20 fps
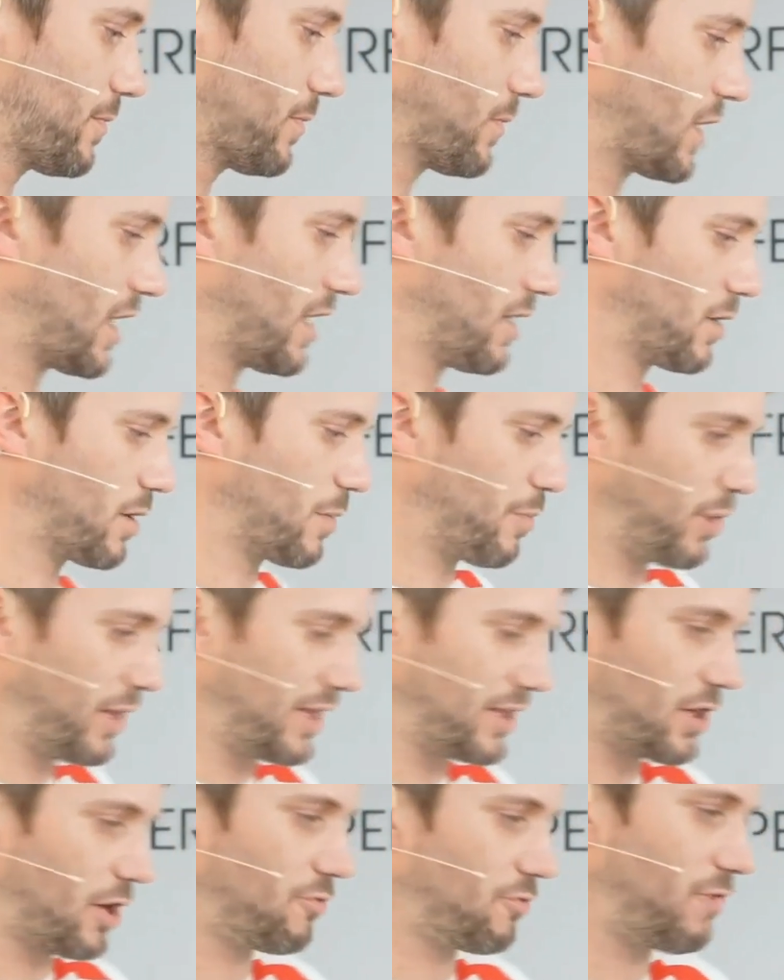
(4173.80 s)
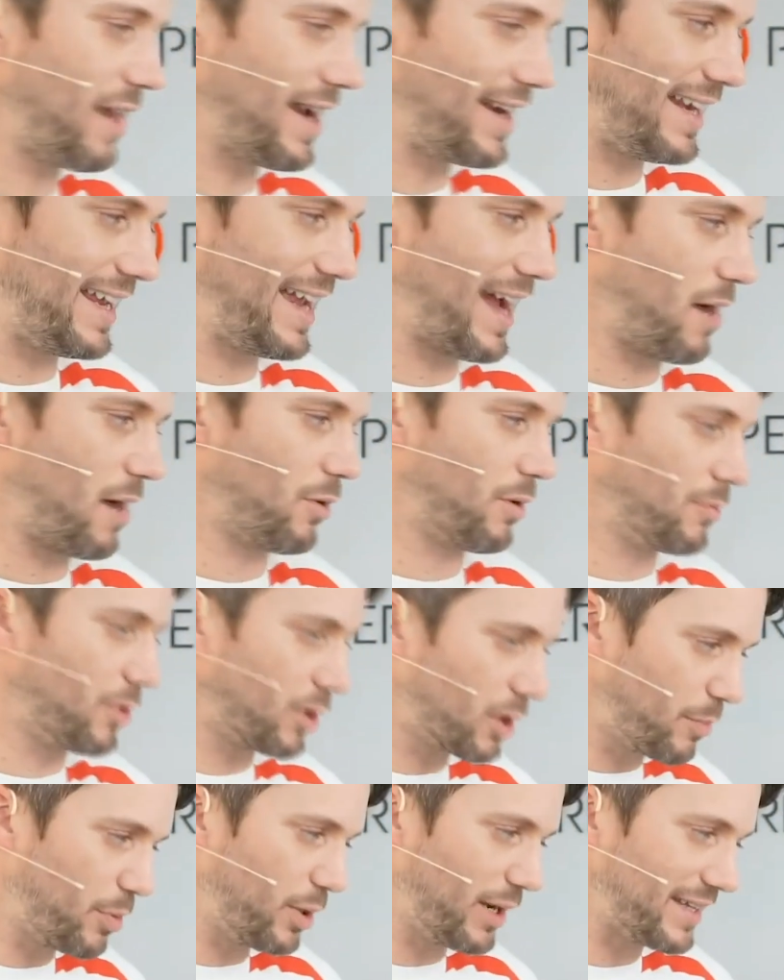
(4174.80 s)
and I'm going to pull it directly out. I'm not
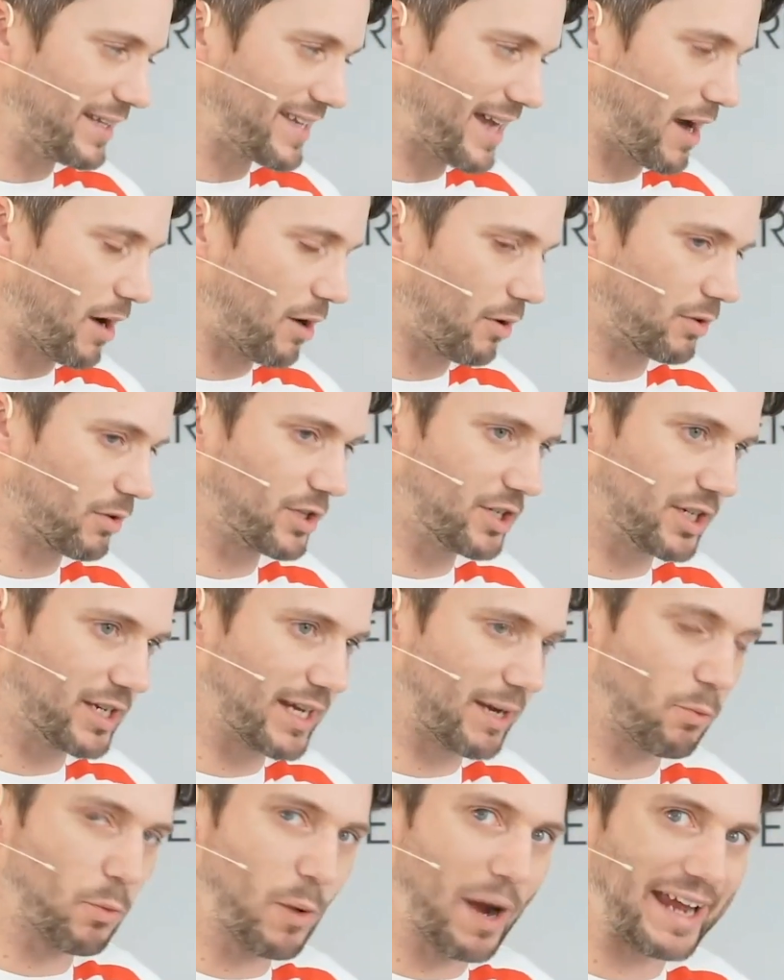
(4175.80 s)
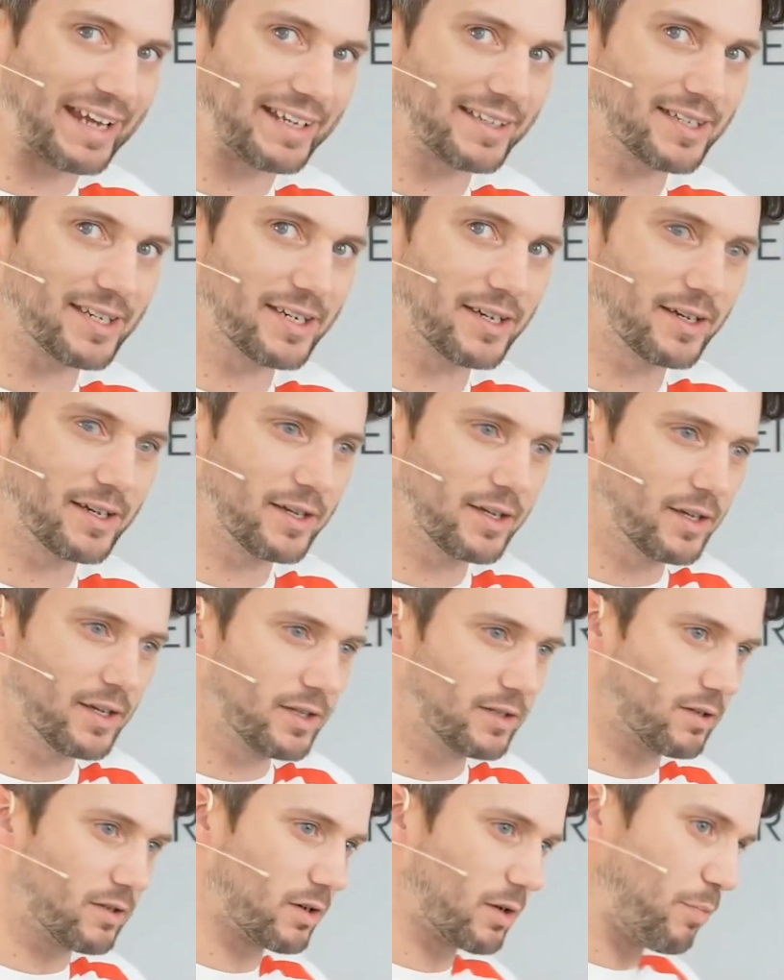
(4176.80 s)
going to pull it down because you get weight.
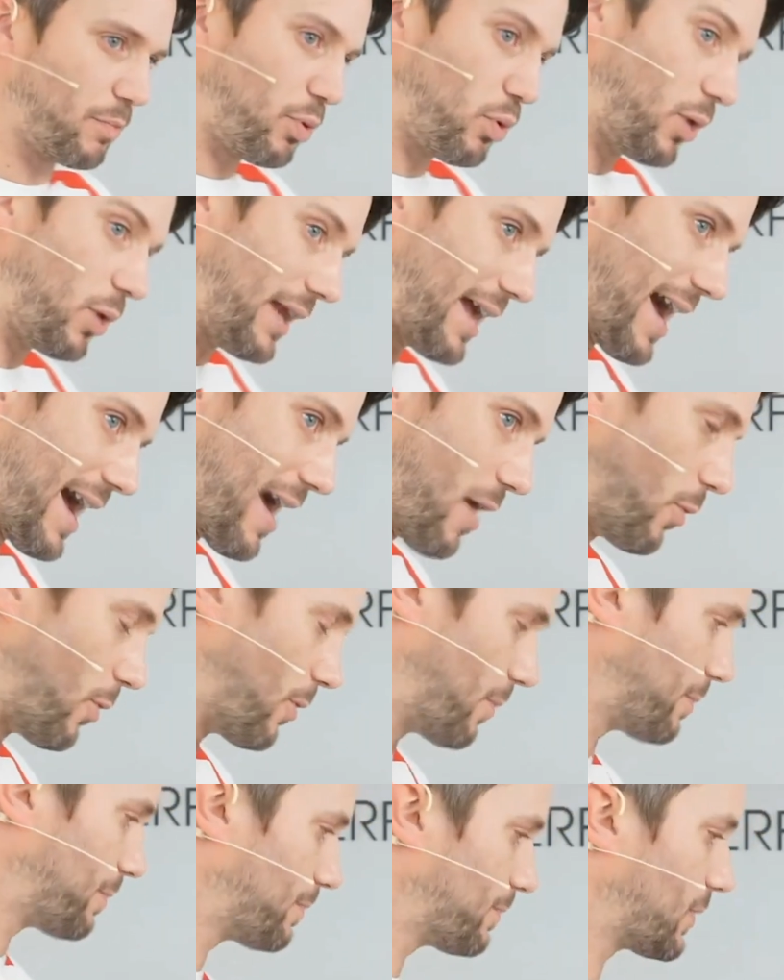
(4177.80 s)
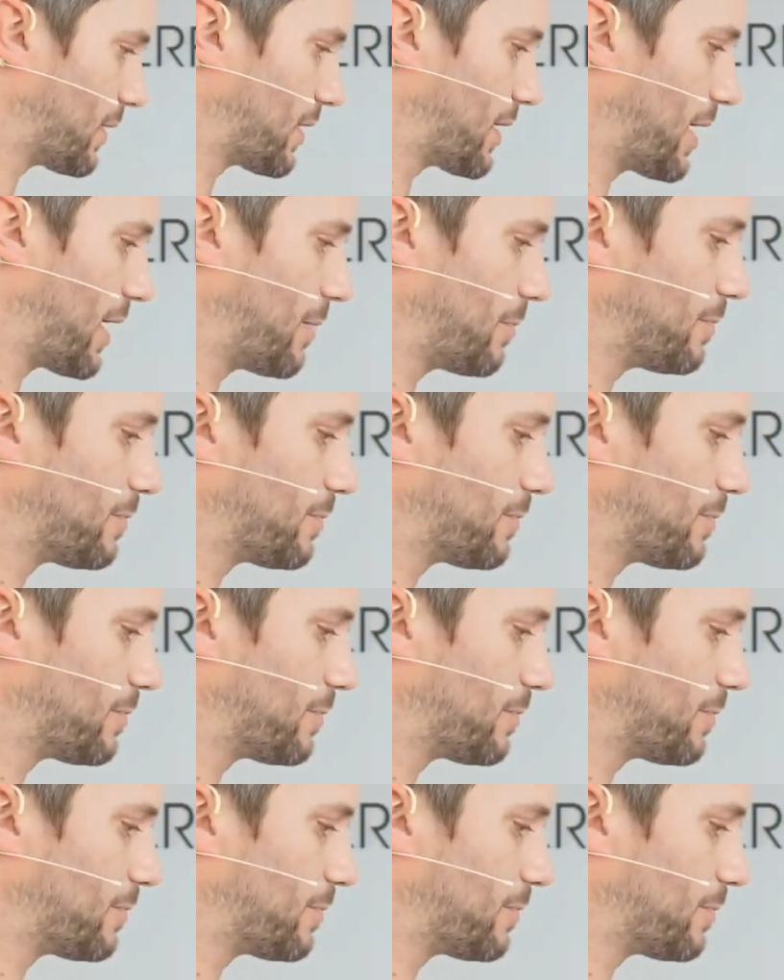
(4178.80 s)
So I'm going to pull it out, okay?